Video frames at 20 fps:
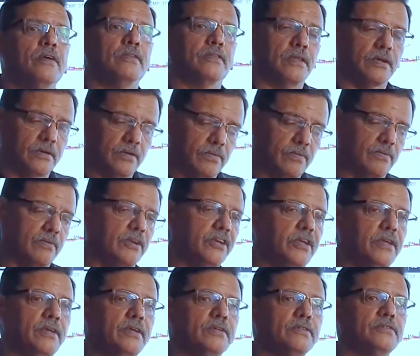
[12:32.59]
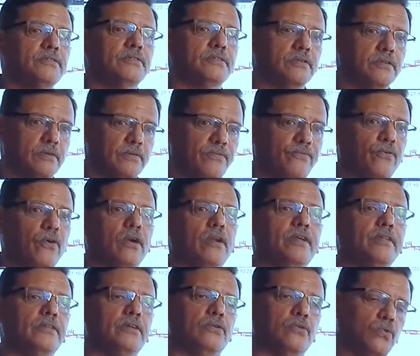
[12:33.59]
The key is
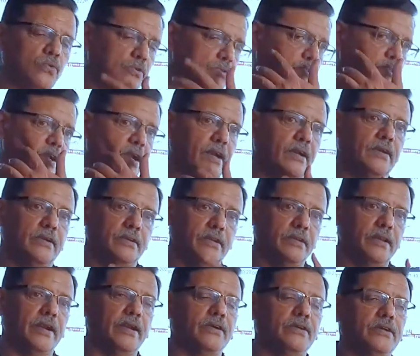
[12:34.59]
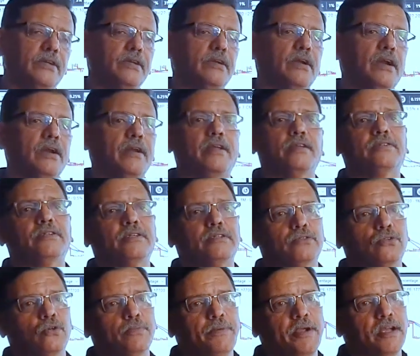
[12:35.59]
following the rules, and entry and exit
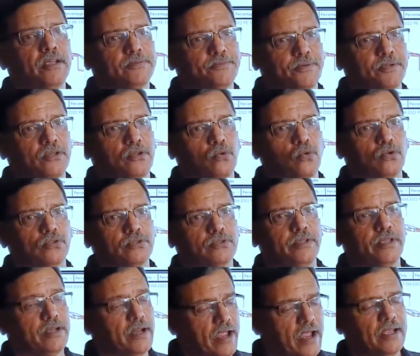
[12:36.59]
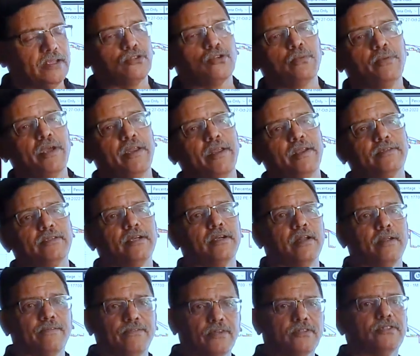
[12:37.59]
should be as per the rules. There has to be an exit
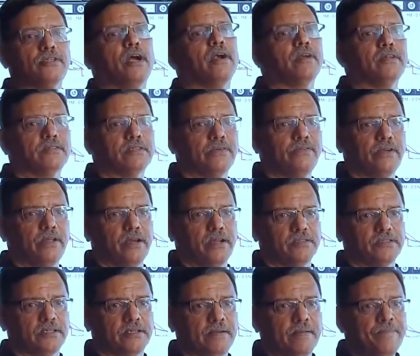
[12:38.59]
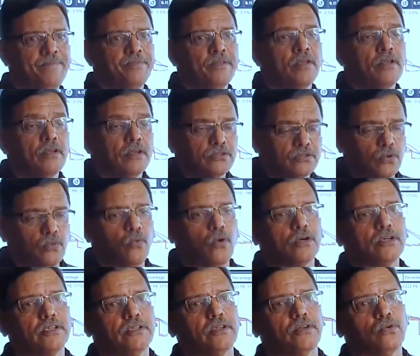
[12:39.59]
if the chart is giving an exit. So
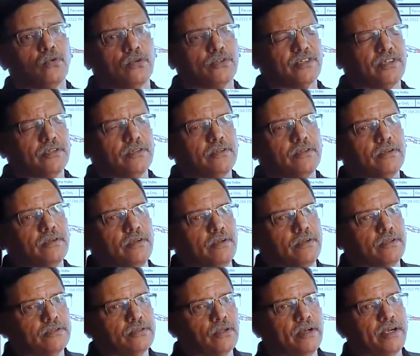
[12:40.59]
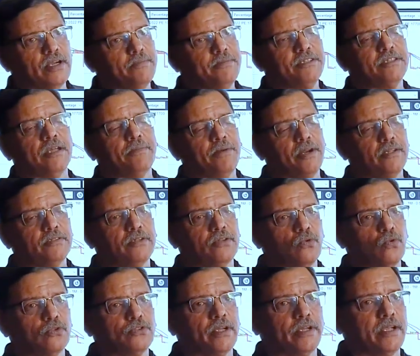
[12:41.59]
what are the rules? So let me summarize the
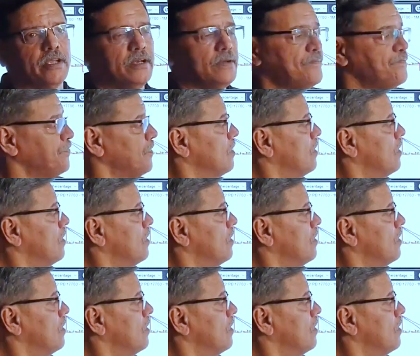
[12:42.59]
rules again.